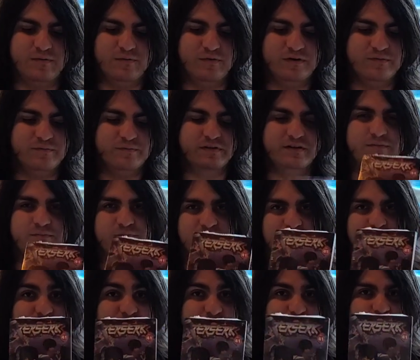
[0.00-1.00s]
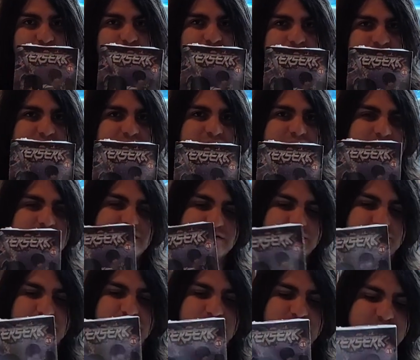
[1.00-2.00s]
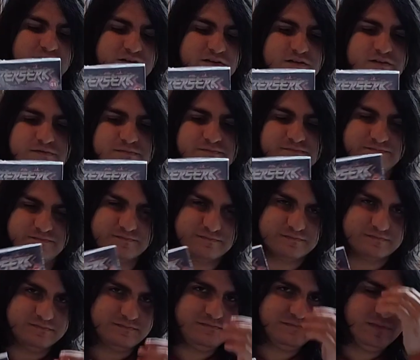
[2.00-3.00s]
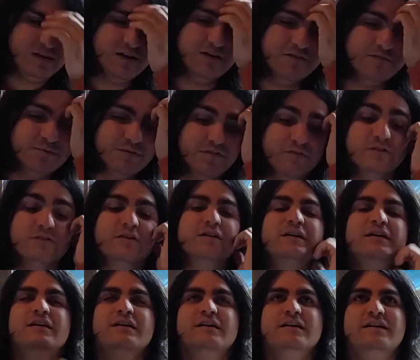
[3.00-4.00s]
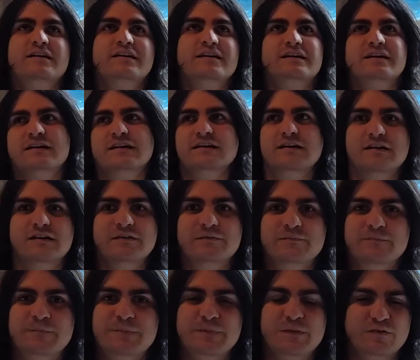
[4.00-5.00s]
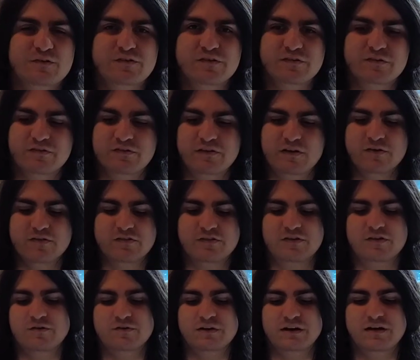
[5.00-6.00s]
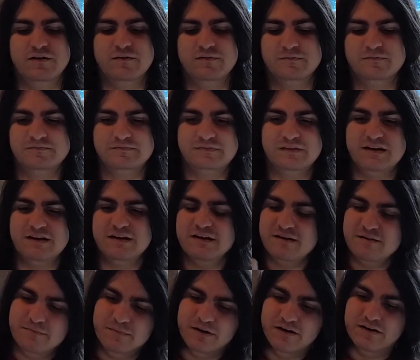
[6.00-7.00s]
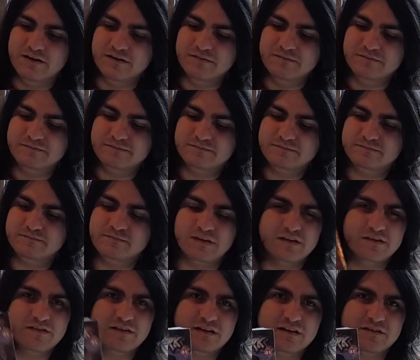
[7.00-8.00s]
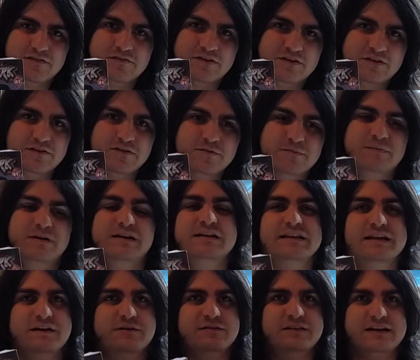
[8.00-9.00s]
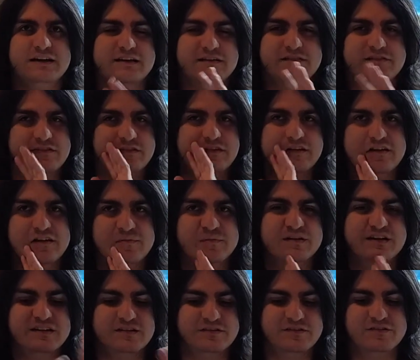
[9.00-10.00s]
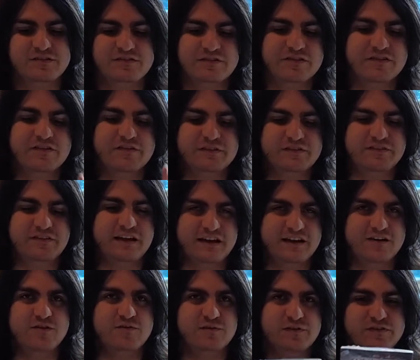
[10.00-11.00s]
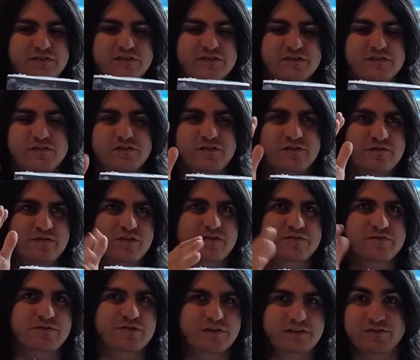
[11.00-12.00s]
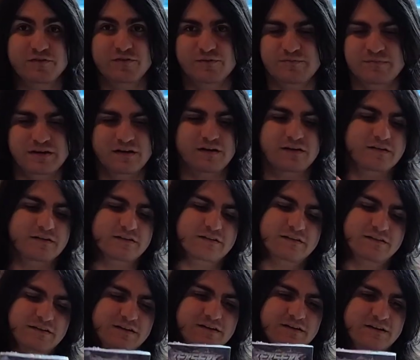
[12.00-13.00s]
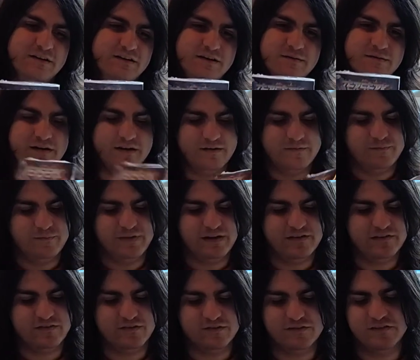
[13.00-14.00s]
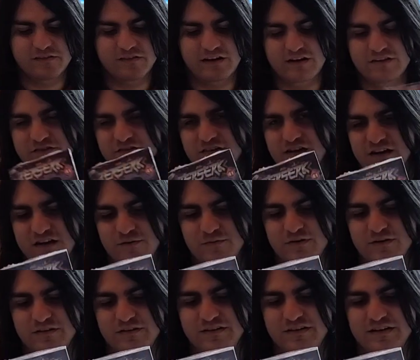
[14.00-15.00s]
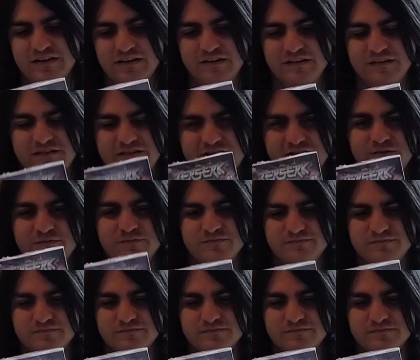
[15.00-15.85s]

when Miura died, the creator of Berserk, and you know, this is years ago now. But this last volume, and now like his team and editors and stuff has taken over since, you know, volume 42 and beyond. Yeah, I saw this and I just kind of wanted to get it because, you know,